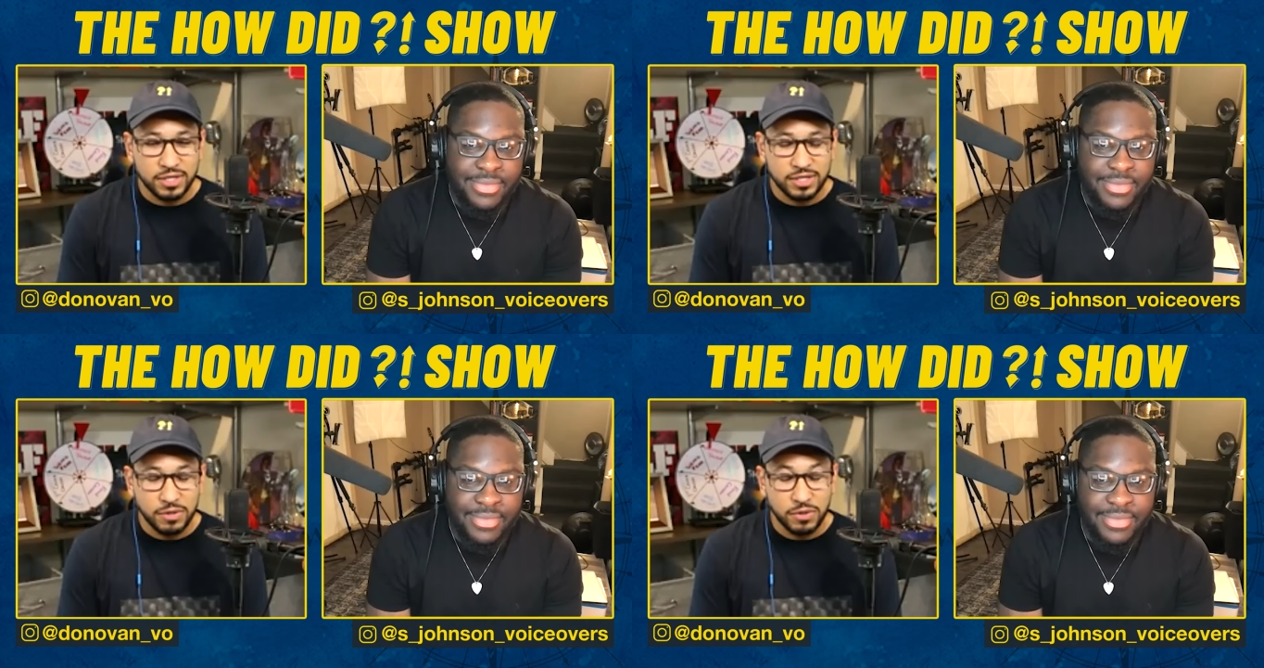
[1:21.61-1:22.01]

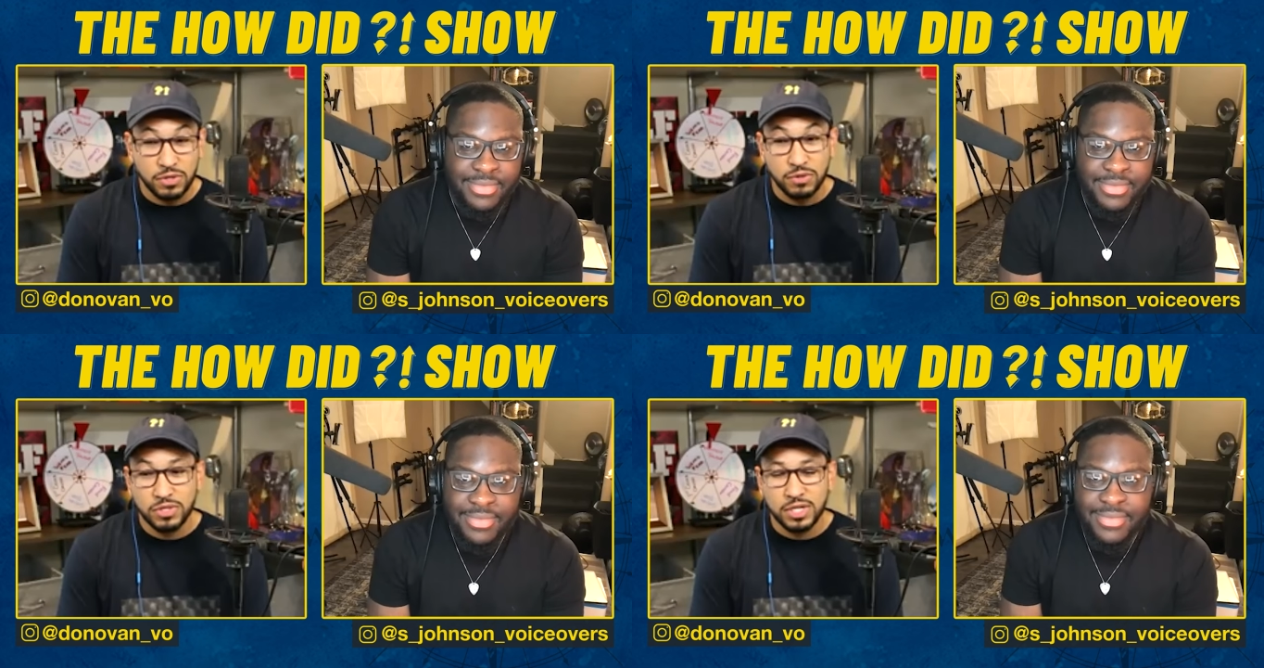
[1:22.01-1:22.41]
Speaker 1: so
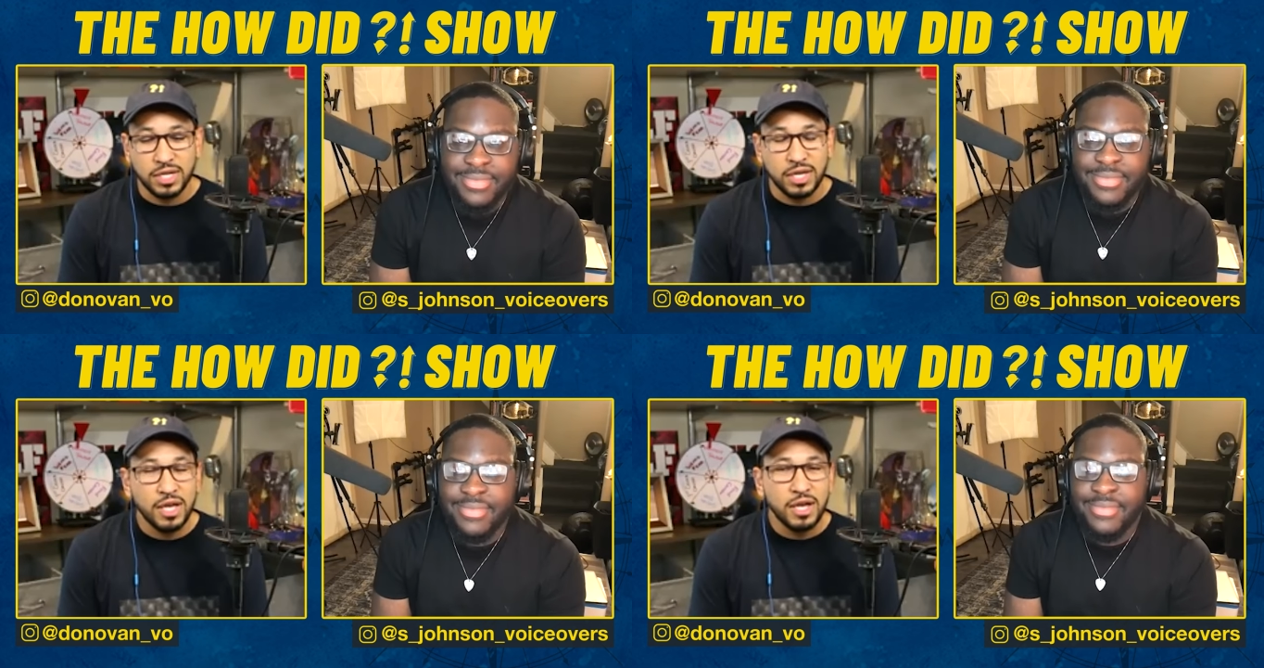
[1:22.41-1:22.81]

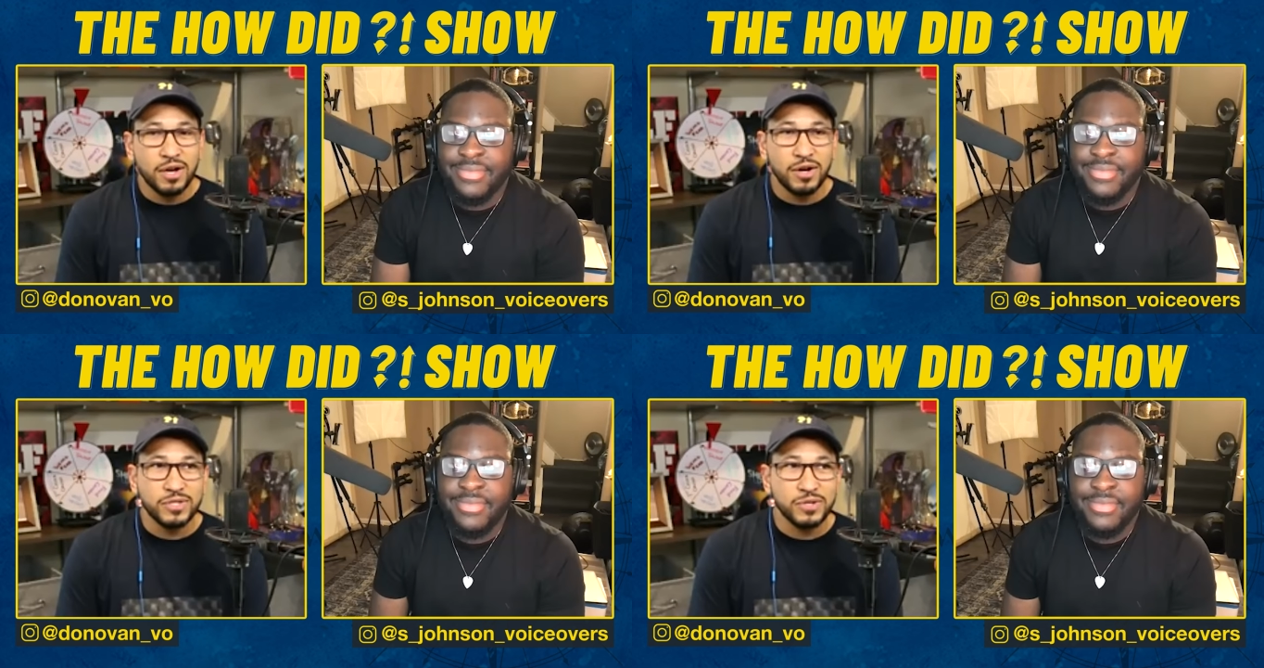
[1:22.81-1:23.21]
hugely
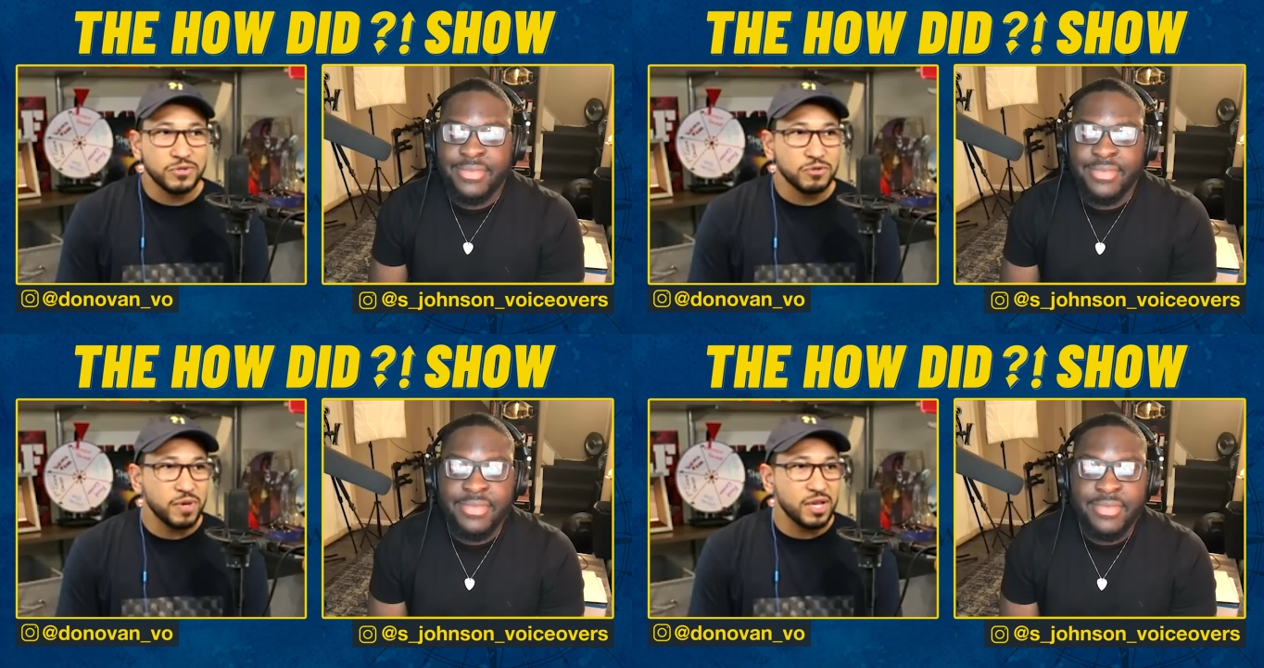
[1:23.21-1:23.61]
on
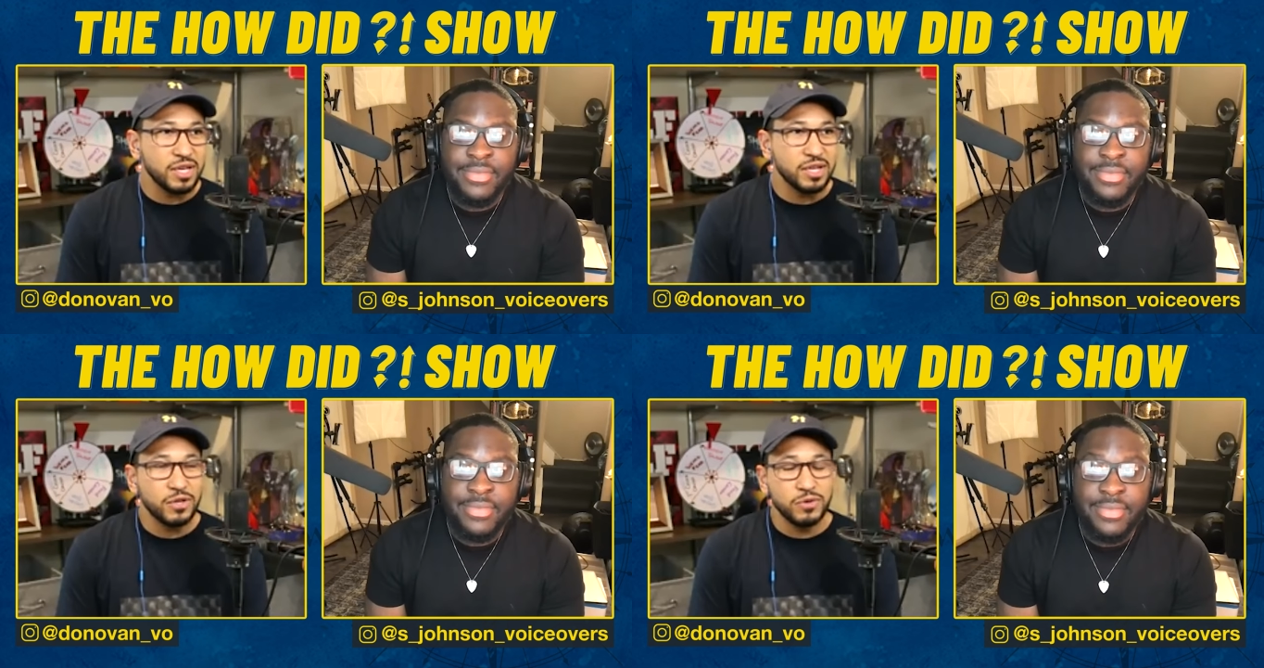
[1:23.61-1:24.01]
social
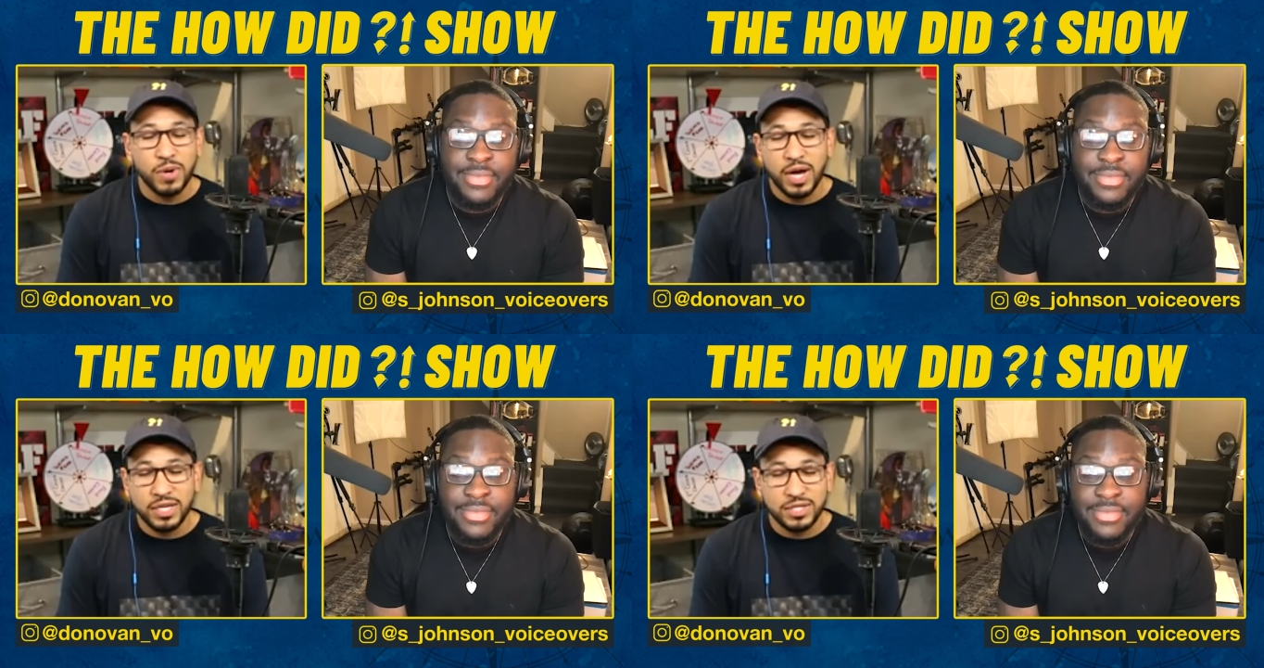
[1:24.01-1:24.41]
media and
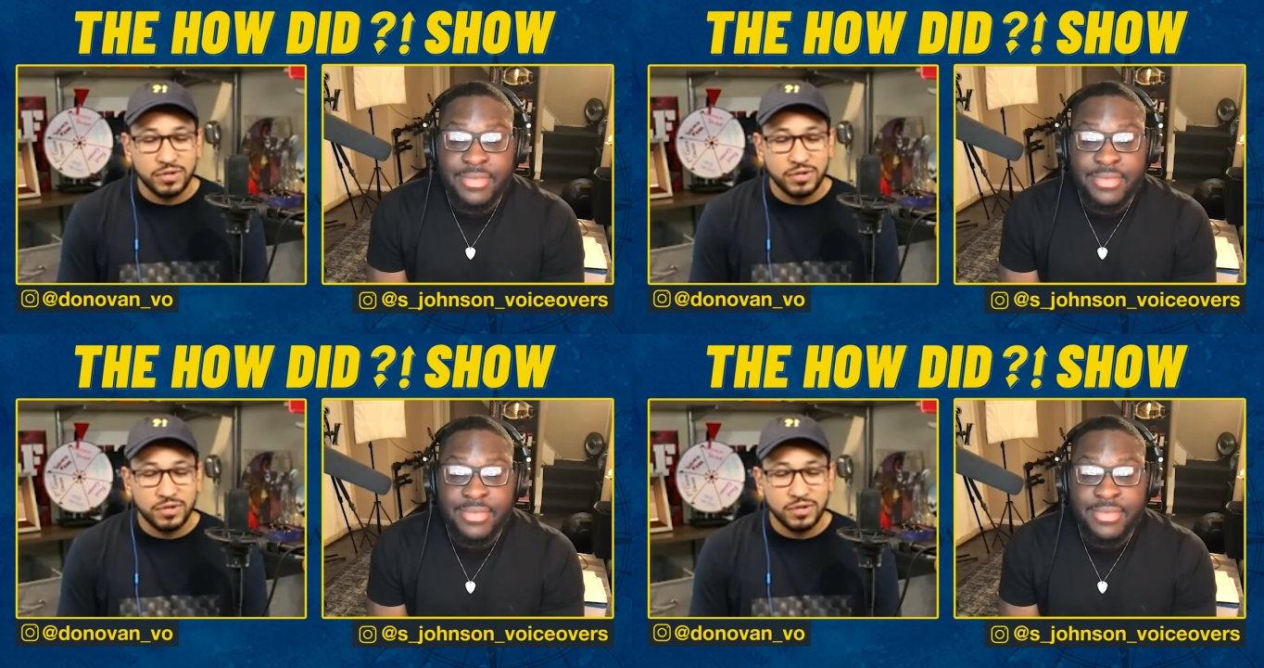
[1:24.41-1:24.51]
otherwise.